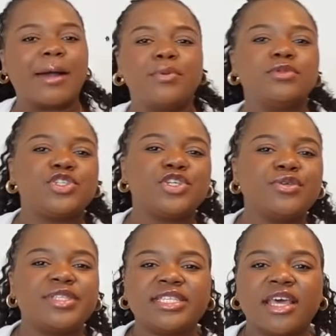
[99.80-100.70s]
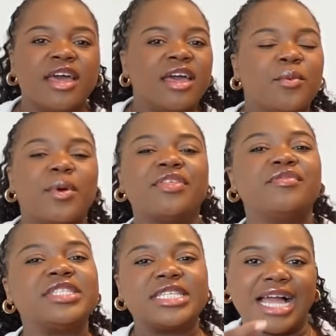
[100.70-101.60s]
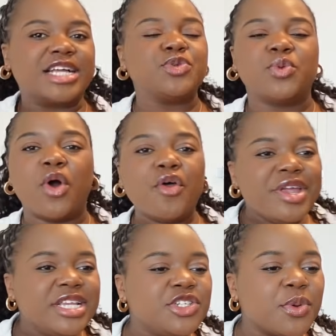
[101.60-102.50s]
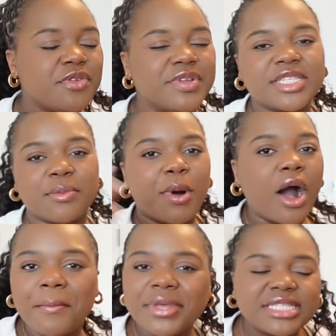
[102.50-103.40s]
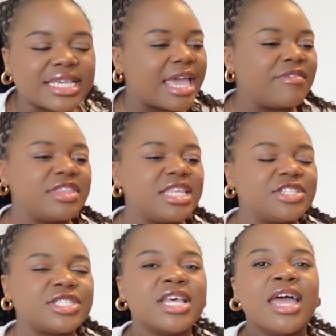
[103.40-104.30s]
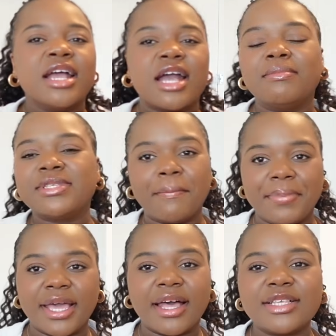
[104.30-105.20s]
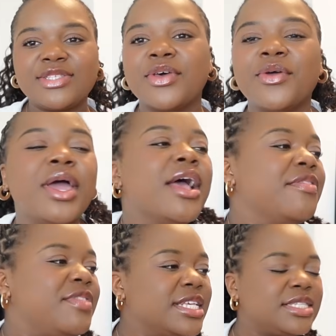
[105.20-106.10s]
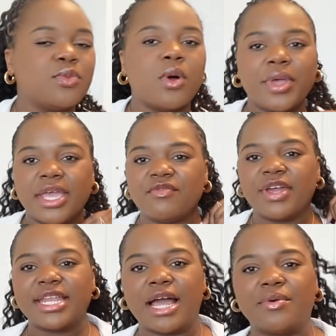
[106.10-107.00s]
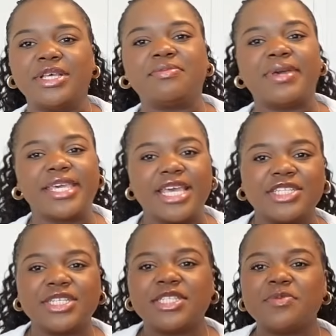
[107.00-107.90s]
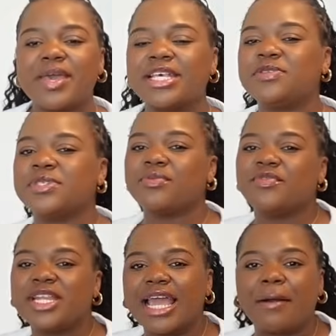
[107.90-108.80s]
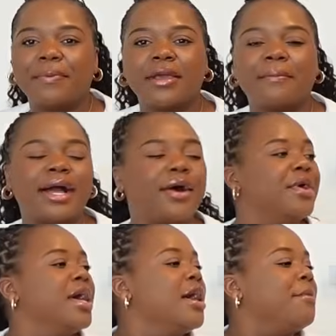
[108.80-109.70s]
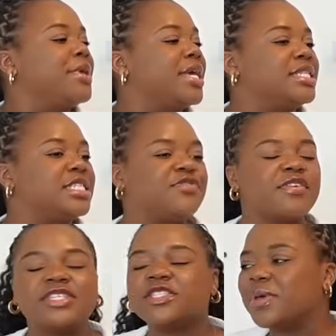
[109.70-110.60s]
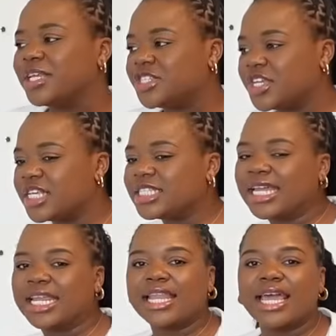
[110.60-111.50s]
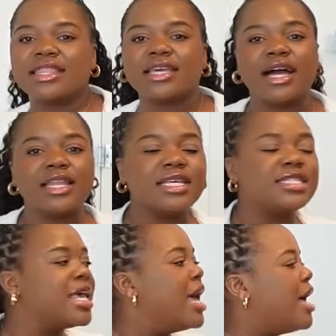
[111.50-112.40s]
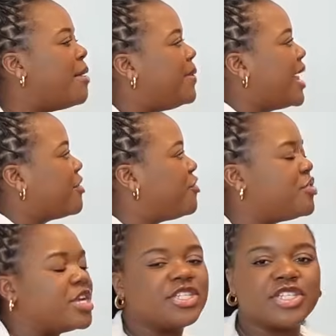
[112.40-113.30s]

apple juice, whether it's an actual orange, whether it's apartments, like everything just comes up bigger. So this, what we're in right now, is my kitchen space, which I'm really happy about because it's very spacious and I like the colors. A black fridge,